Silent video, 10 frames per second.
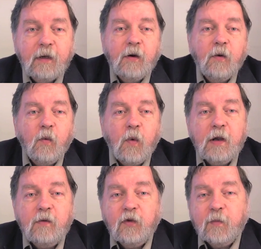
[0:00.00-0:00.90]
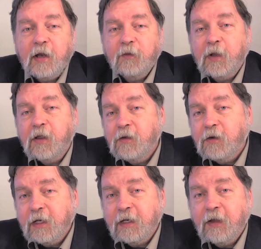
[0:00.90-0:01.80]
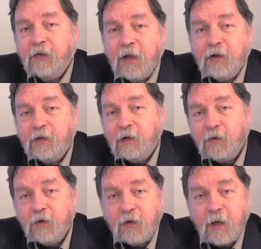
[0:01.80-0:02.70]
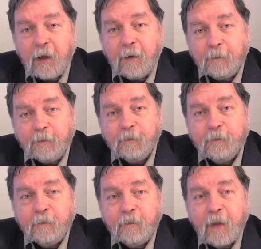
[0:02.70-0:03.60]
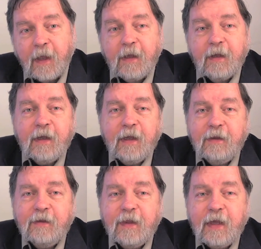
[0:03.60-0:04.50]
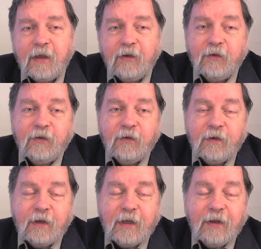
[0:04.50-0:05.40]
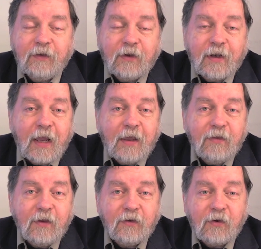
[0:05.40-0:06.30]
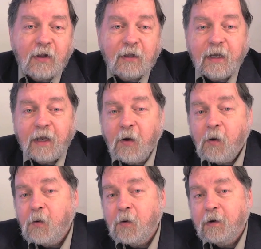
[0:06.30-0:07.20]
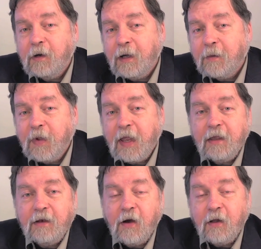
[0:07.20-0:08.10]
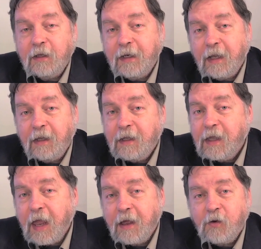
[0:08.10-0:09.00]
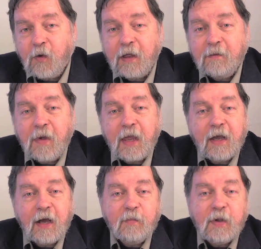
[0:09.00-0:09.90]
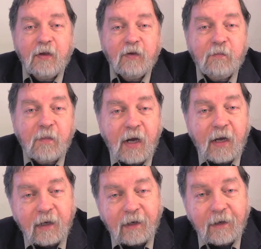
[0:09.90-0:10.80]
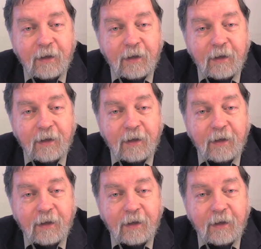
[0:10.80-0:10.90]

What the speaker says: One was about his peculiar detestation of Earth Day. He thinks it's an atheist holiday or a pagan holiday. He can't quite make up his mind.